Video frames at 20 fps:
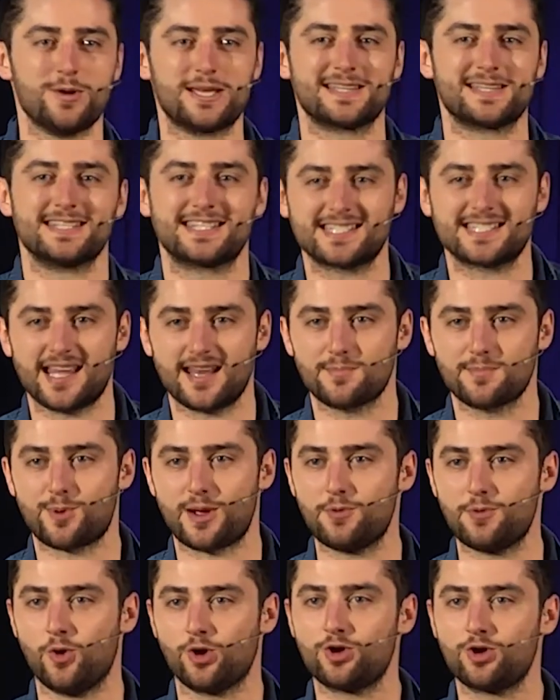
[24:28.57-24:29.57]
we can
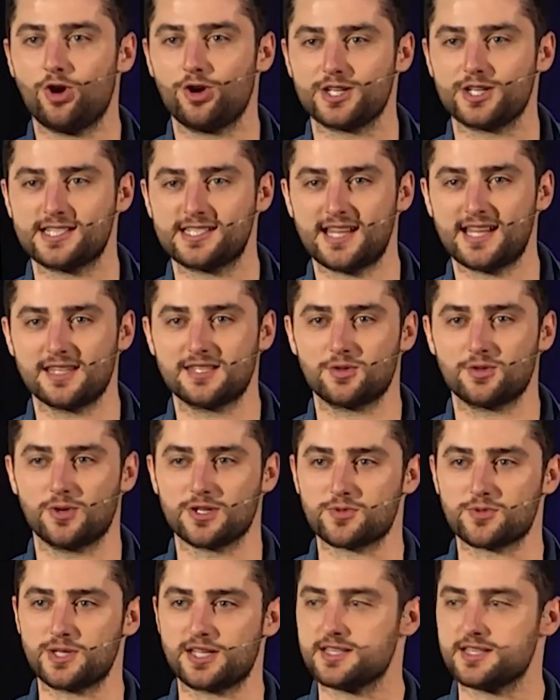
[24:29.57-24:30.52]
celebrate what God has said to us,